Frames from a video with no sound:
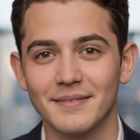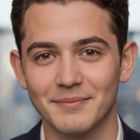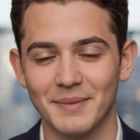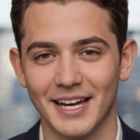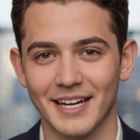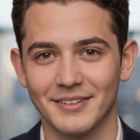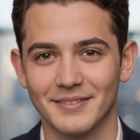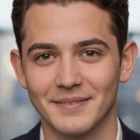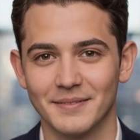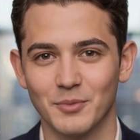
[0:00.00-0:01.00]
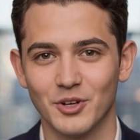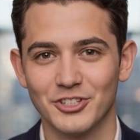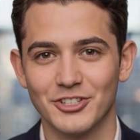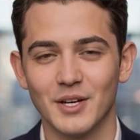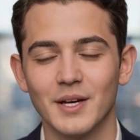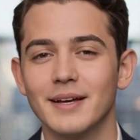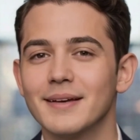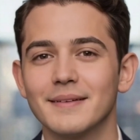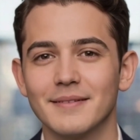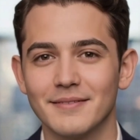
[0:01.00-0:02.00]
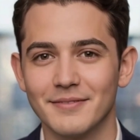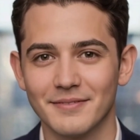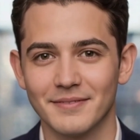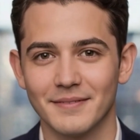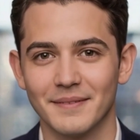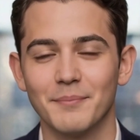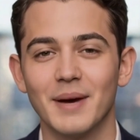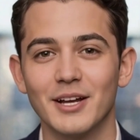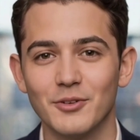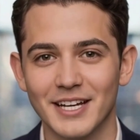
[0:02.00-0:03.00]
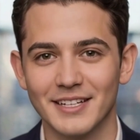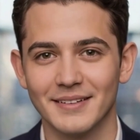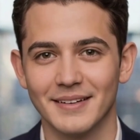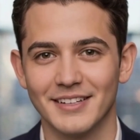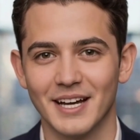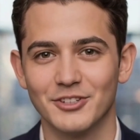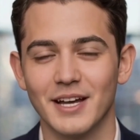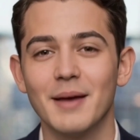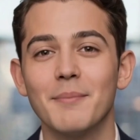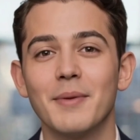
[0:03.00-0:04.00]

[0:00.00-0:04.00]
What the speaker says: Pay it, margins gone. Migrate, downtime